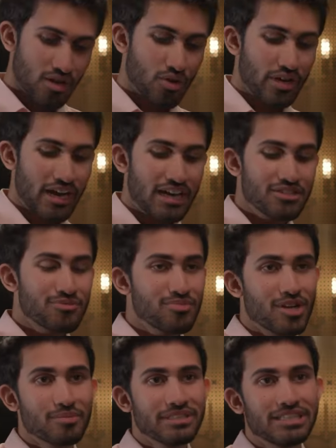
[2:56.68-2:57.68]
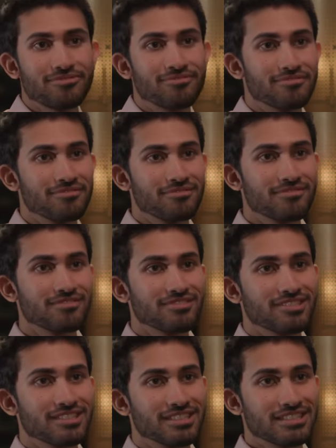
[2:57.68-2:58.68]
Okay, I should probably
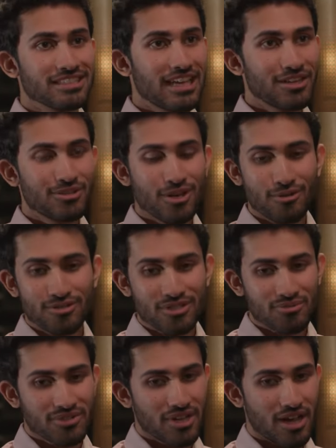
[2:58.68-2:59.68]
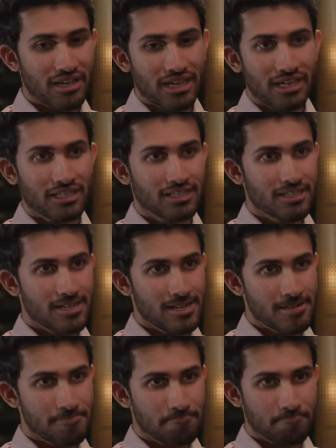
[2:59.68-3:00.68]
let you know since we're talking,
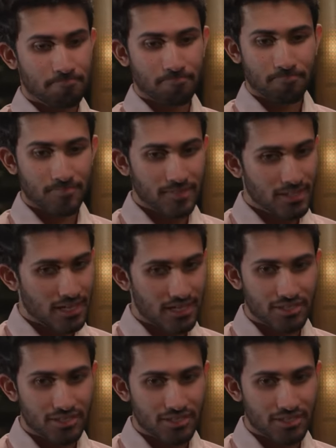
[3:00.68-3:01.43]
um, kind